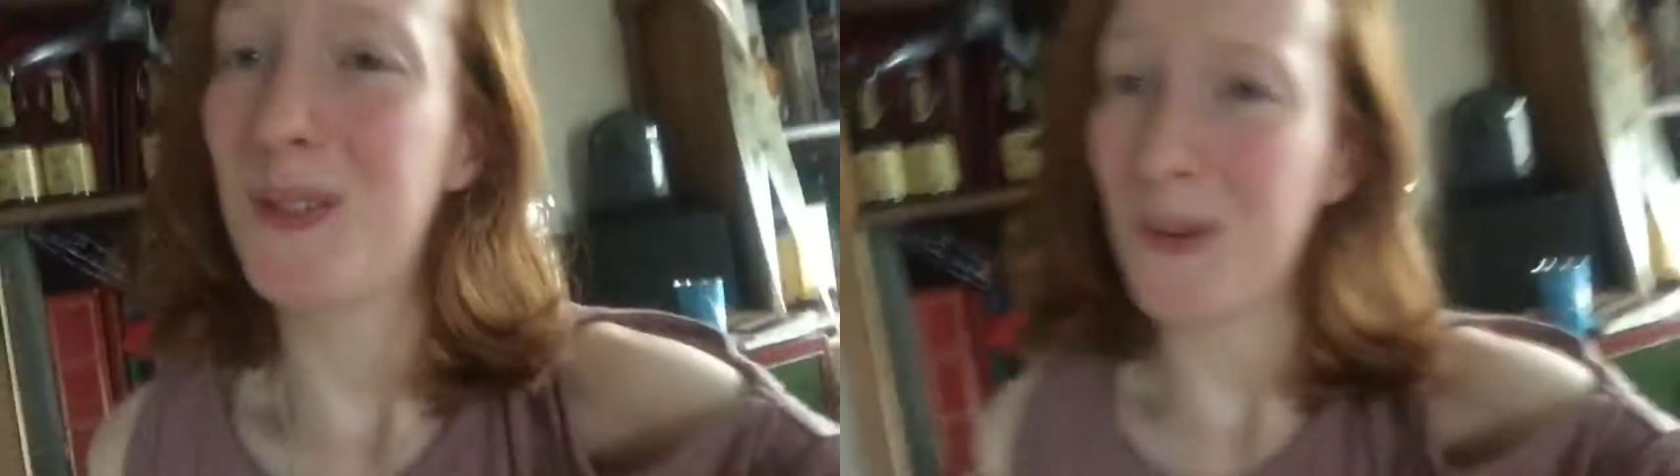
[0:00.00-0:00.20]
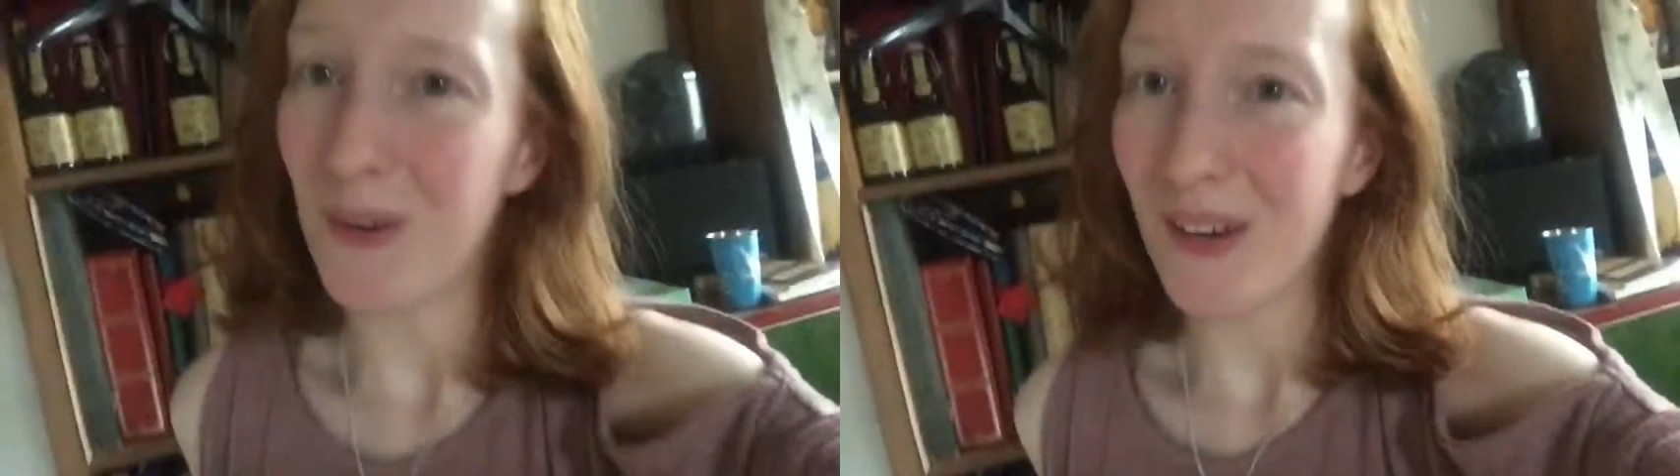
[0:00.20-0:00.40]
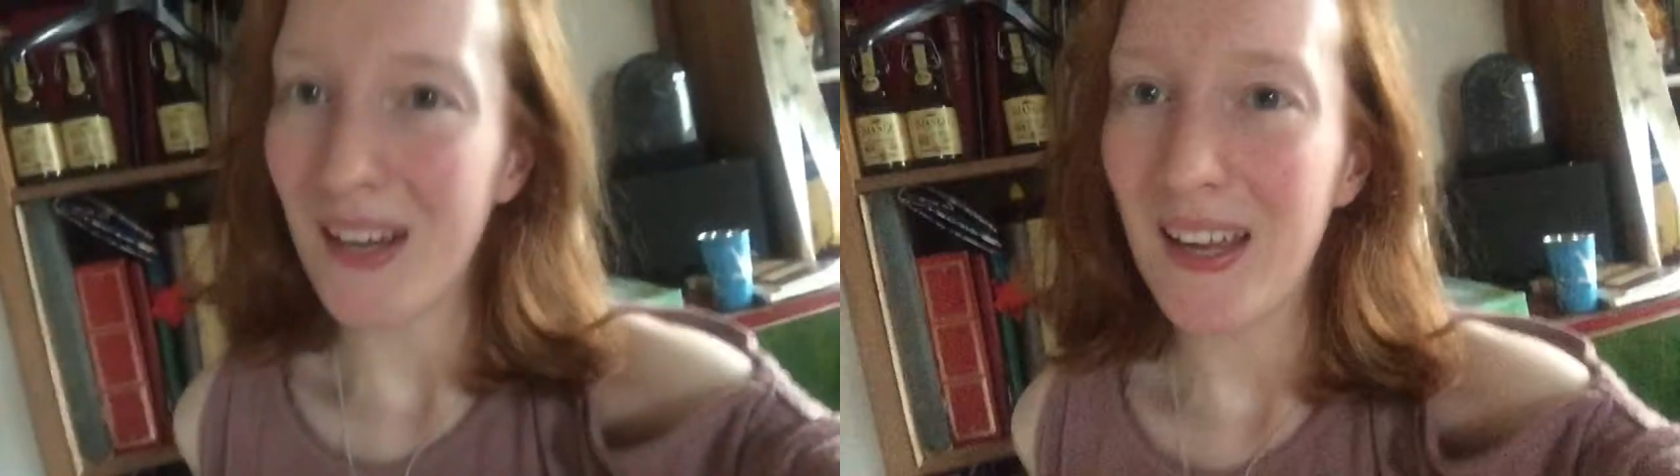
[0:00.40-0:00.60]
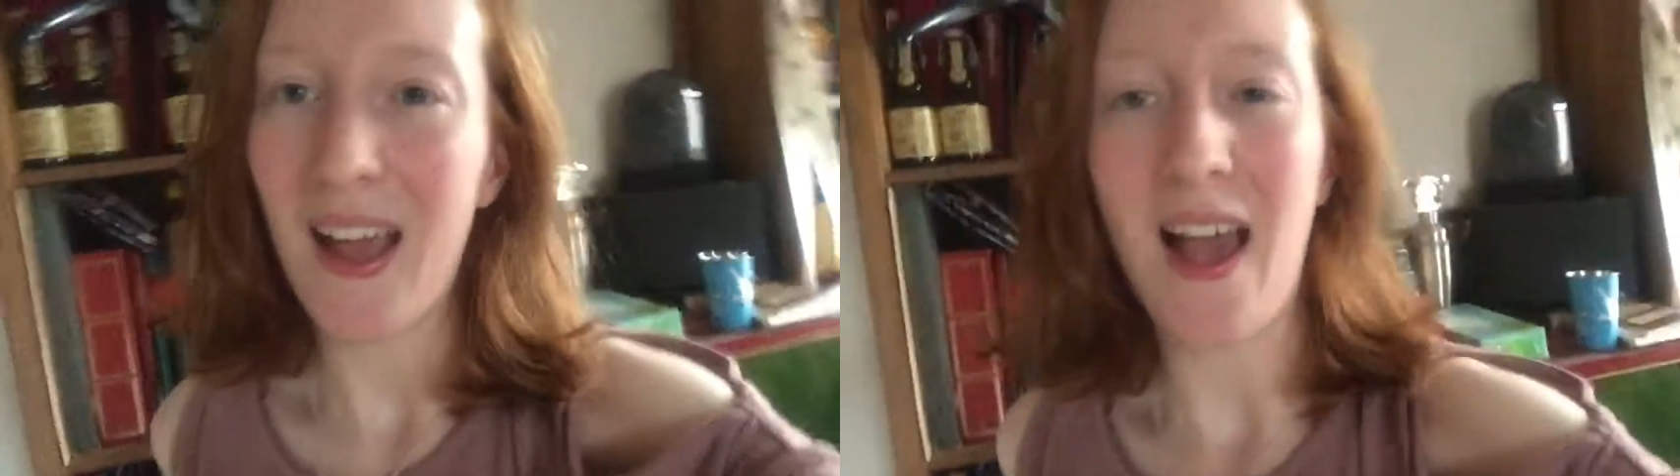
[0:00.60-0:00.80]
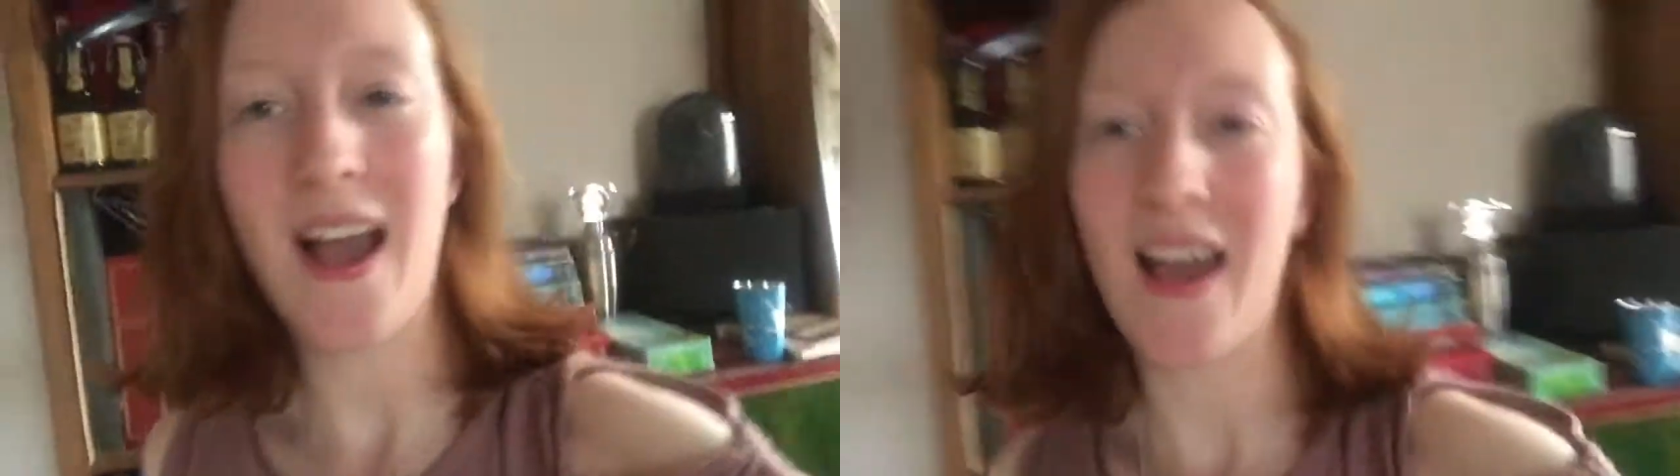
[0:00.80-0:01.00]
don't worry,
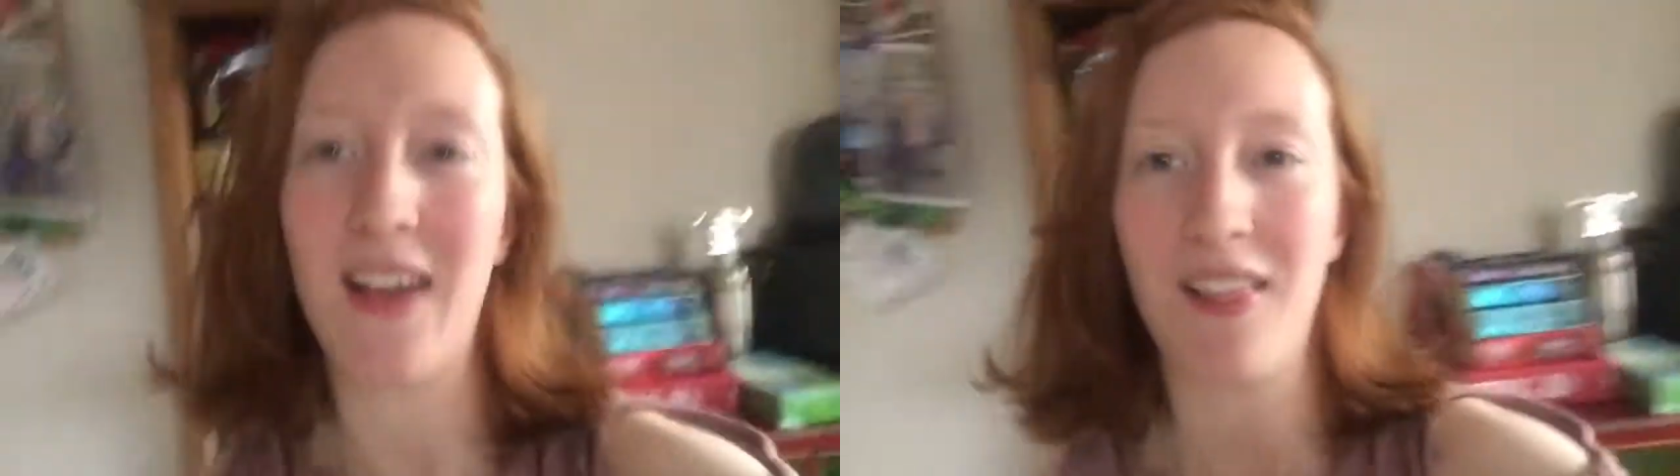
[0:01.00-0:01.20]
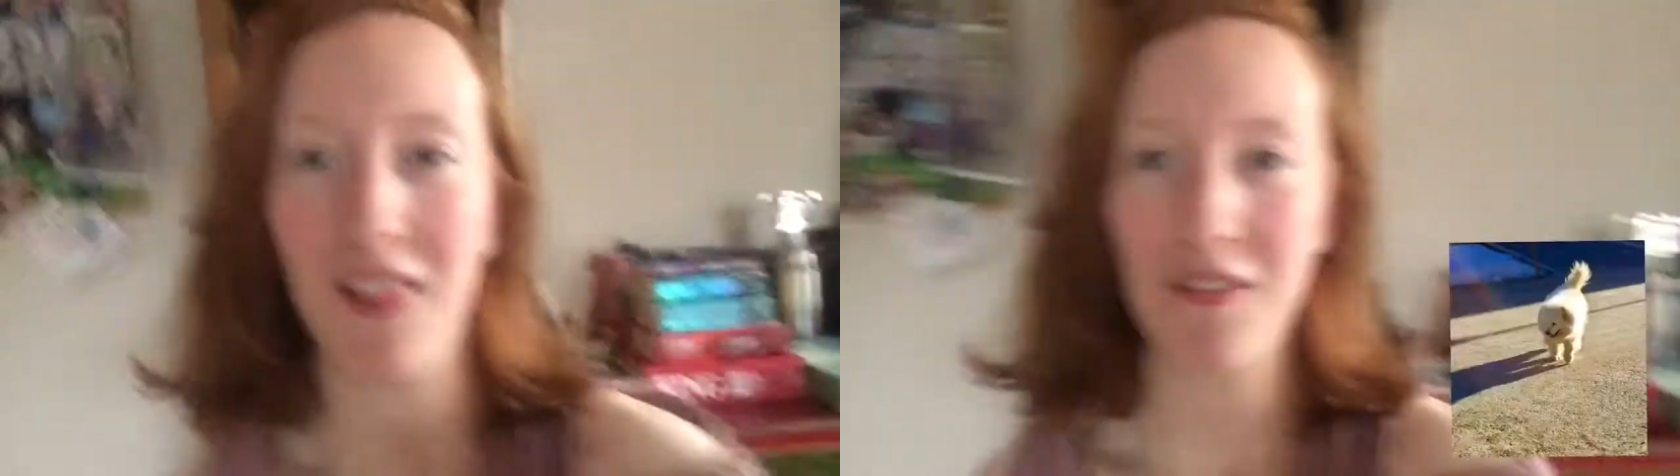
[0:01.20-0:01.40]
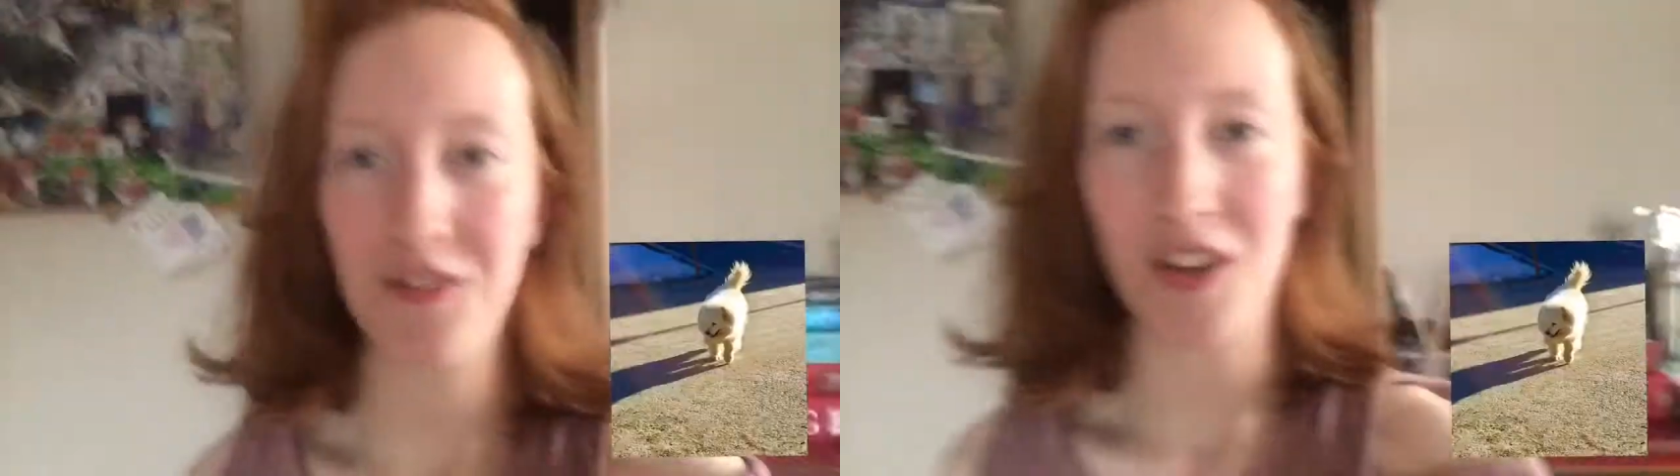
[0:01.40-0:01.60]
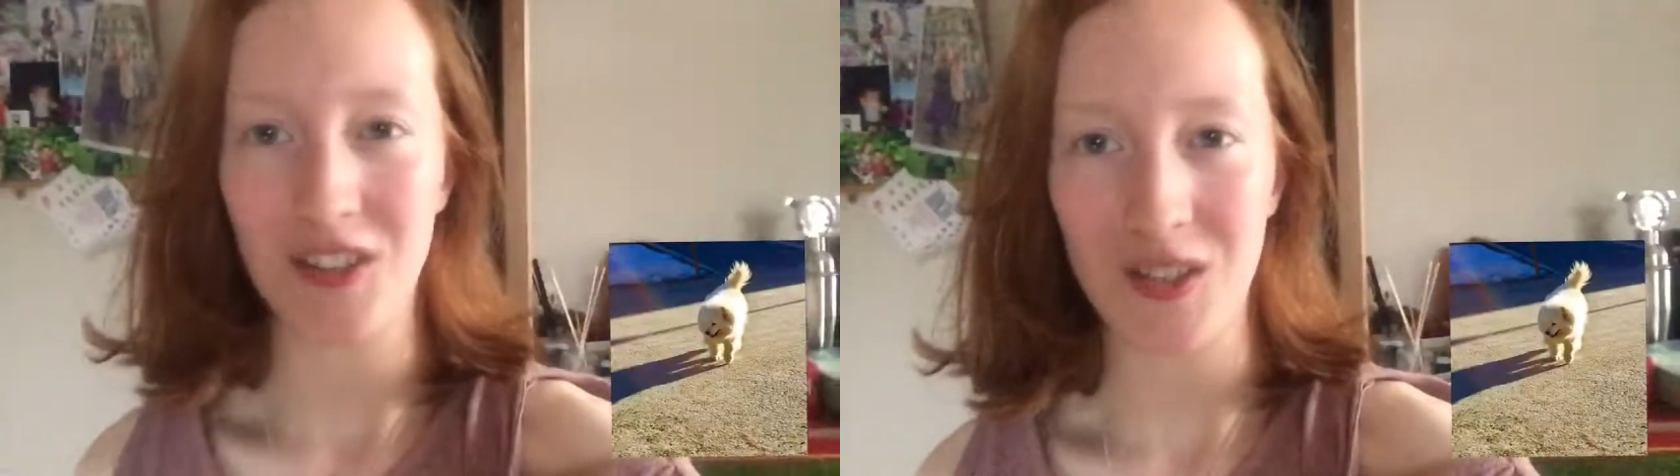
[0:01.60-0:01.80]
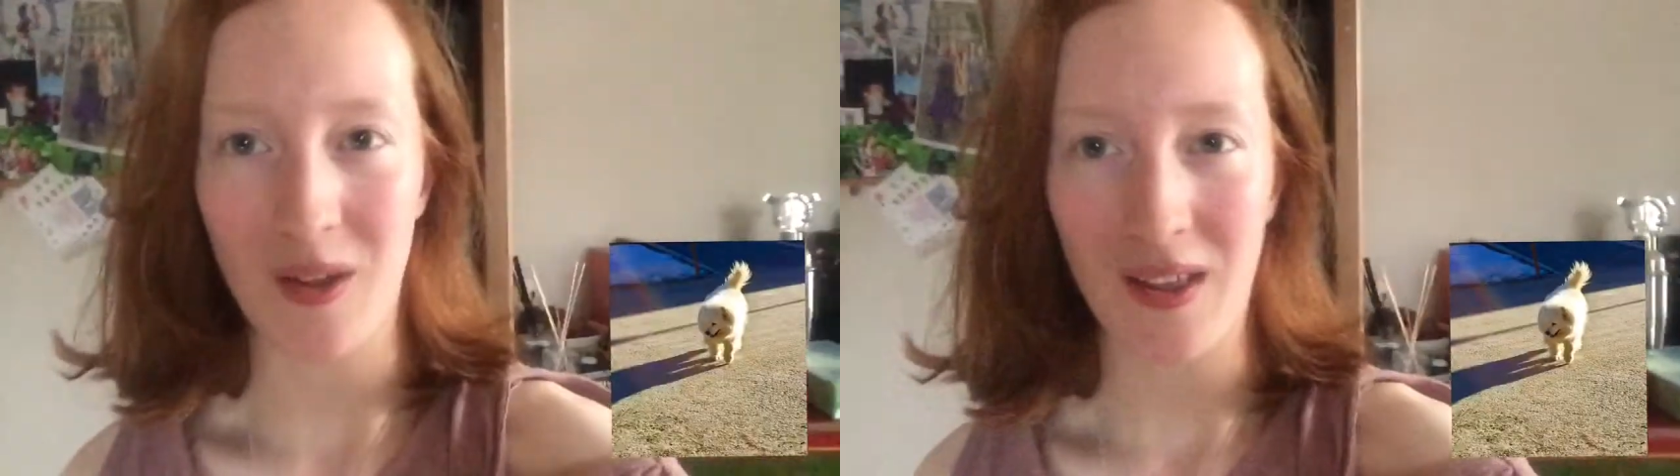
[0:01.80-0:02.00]
I love dogs
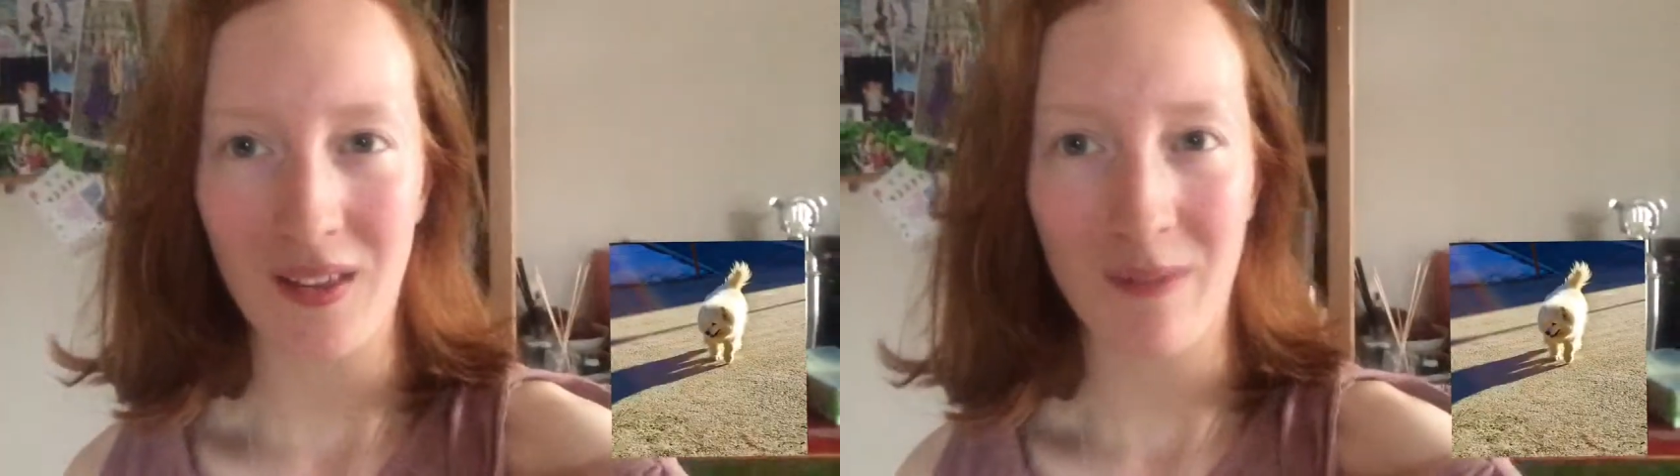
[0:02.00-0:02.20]
as well,